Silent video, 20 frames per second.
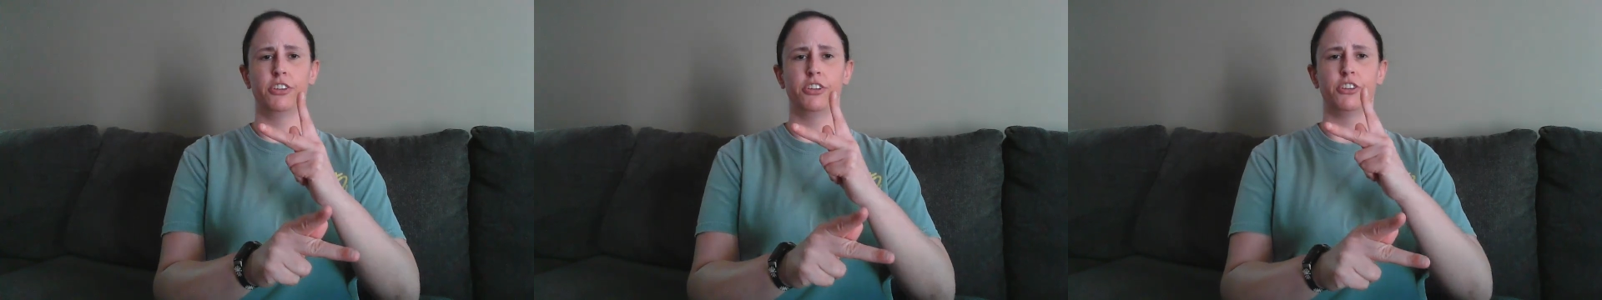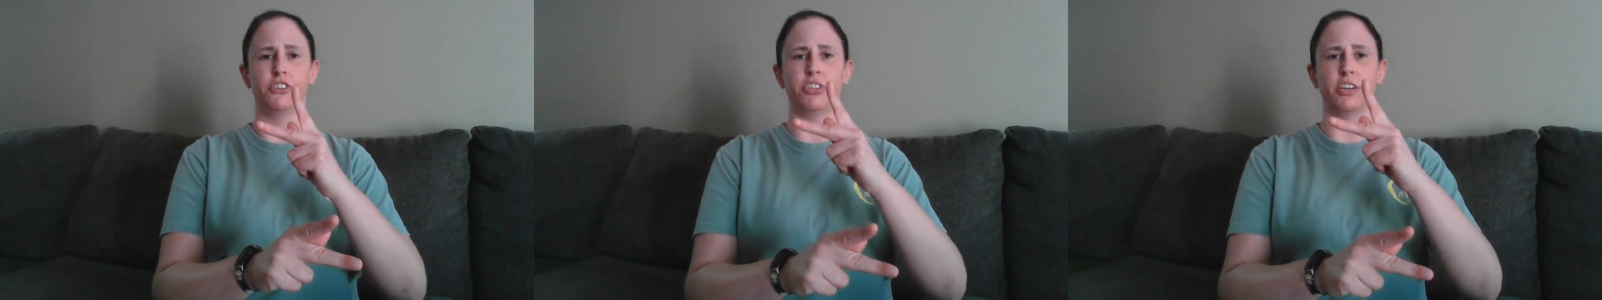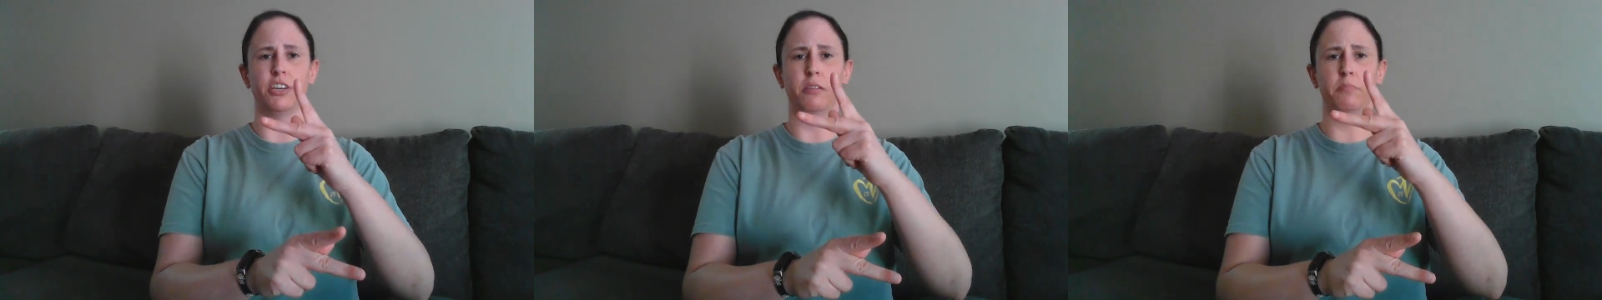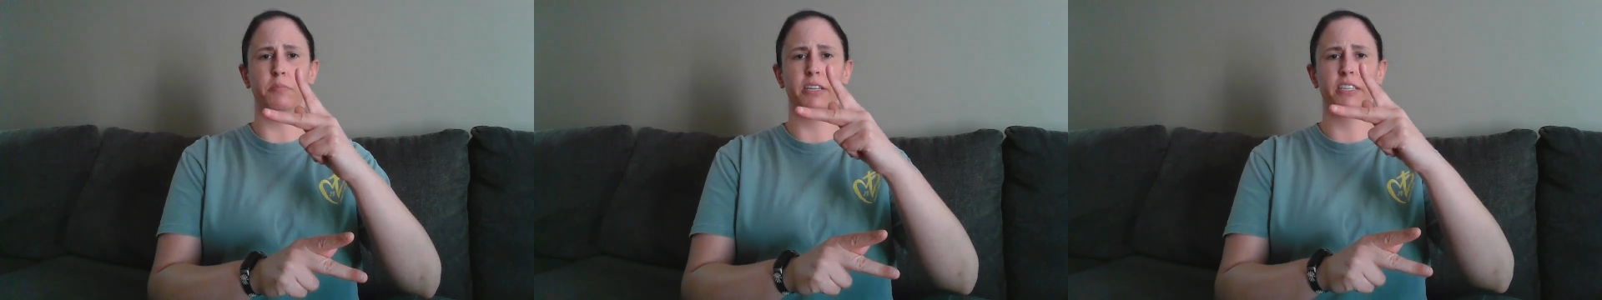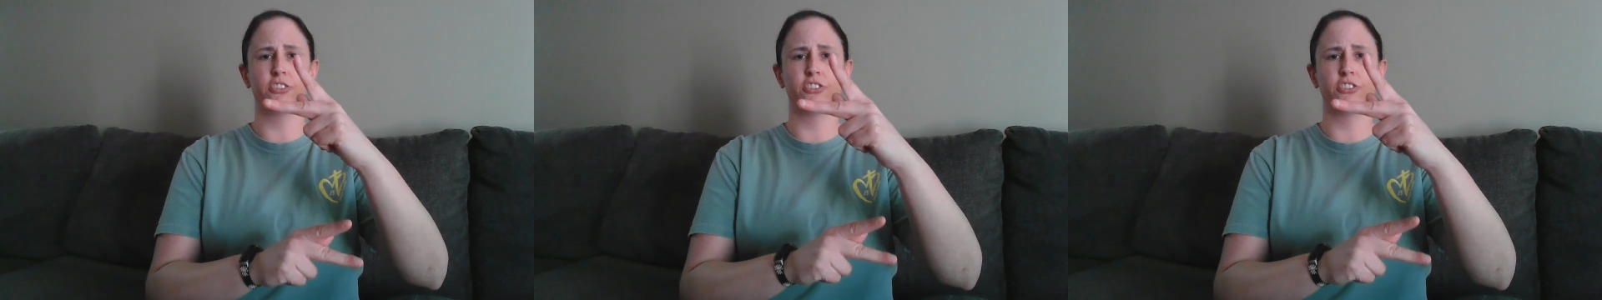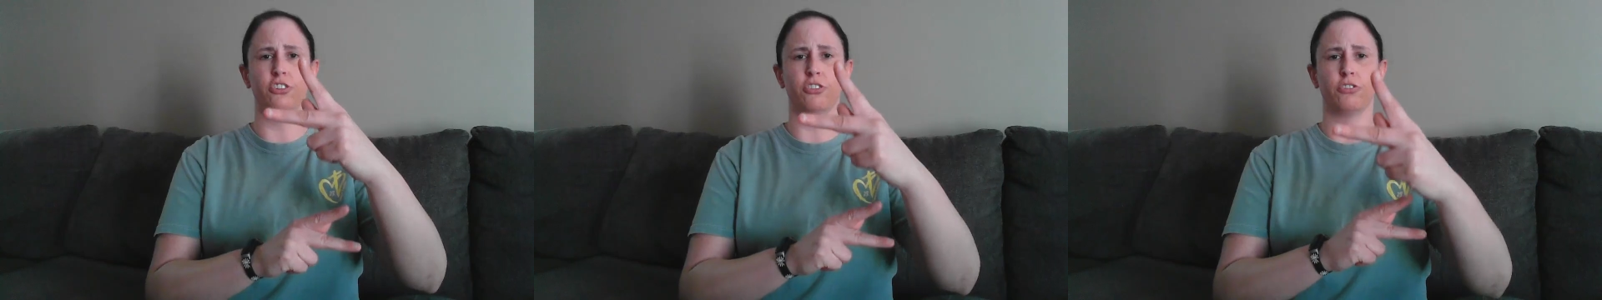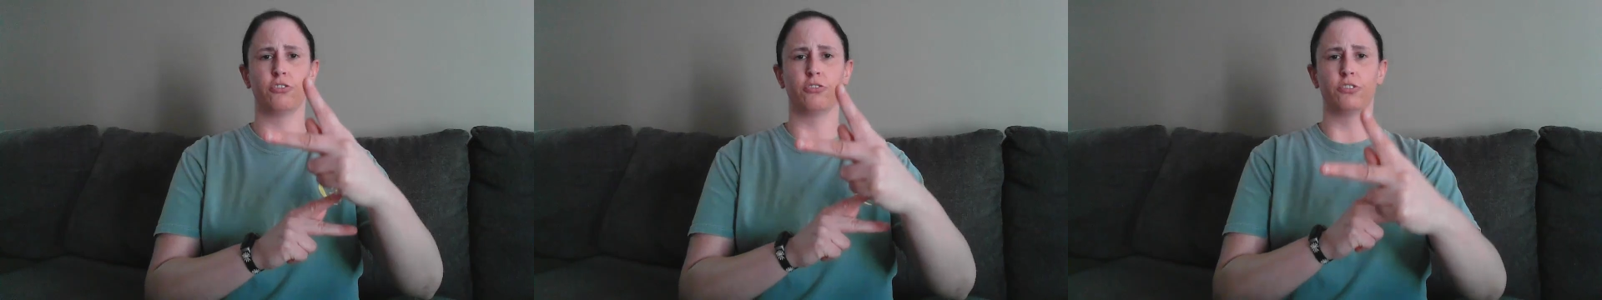Your dominant
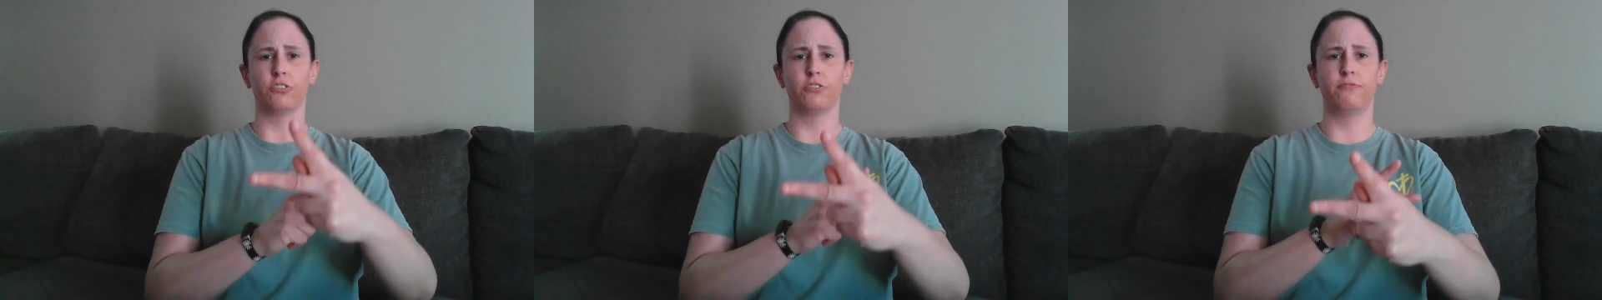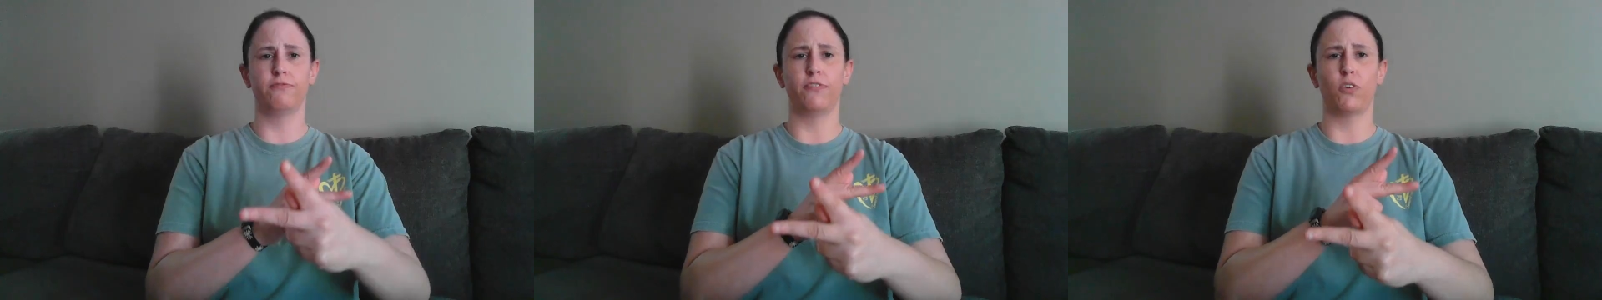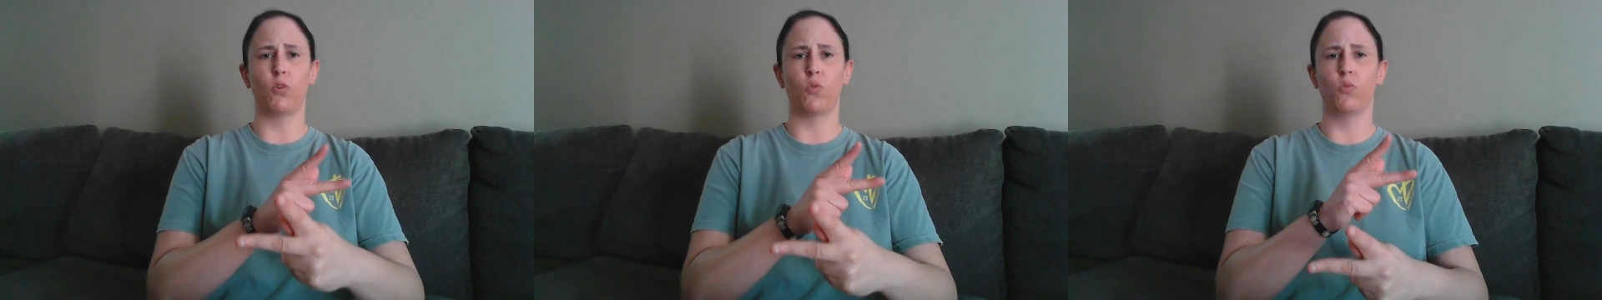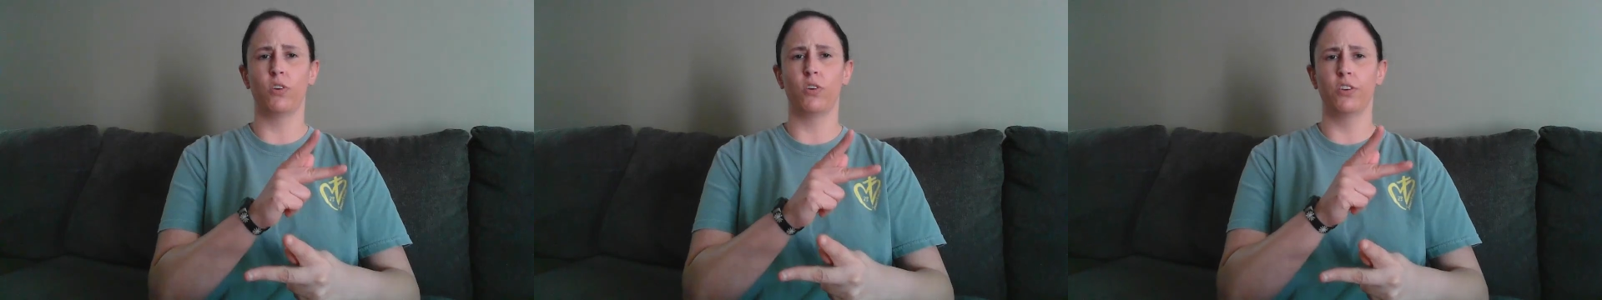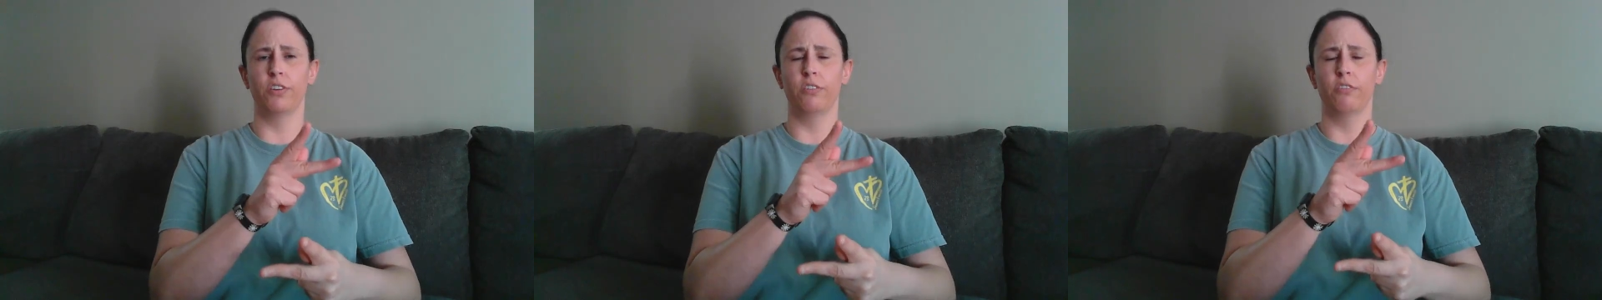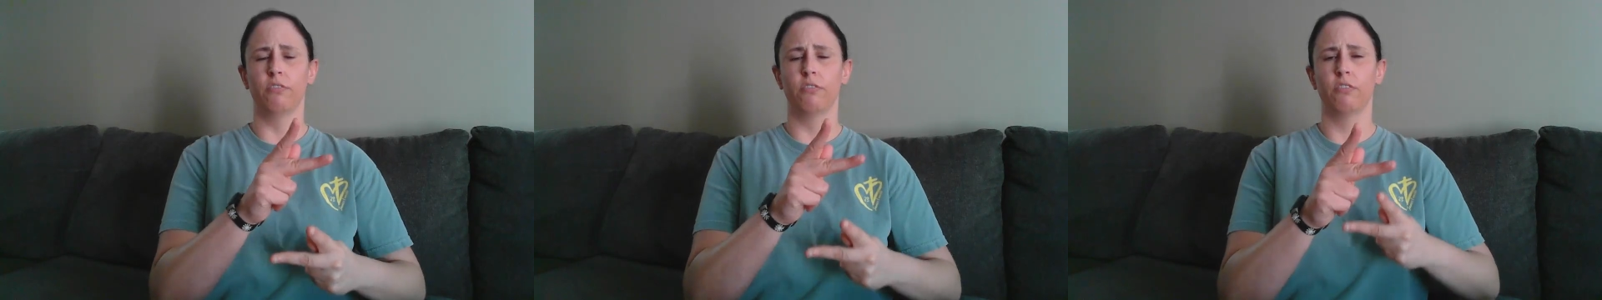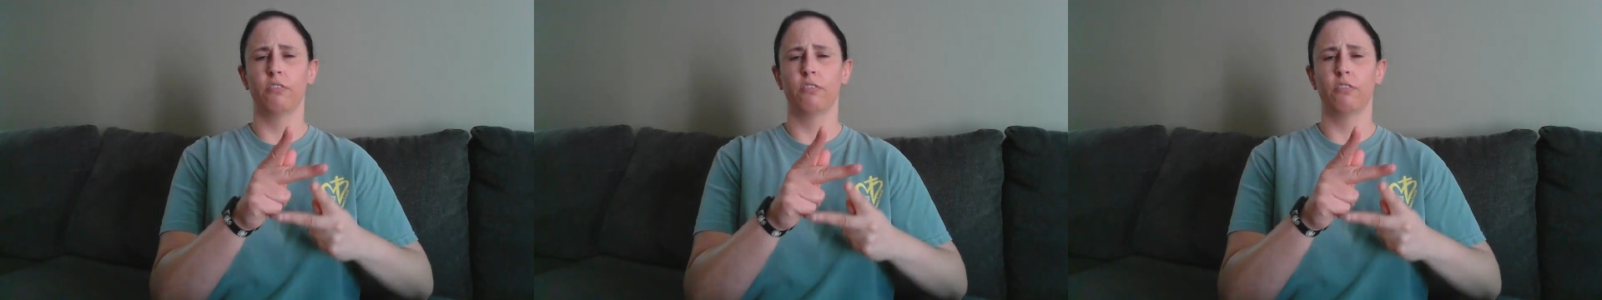circles forward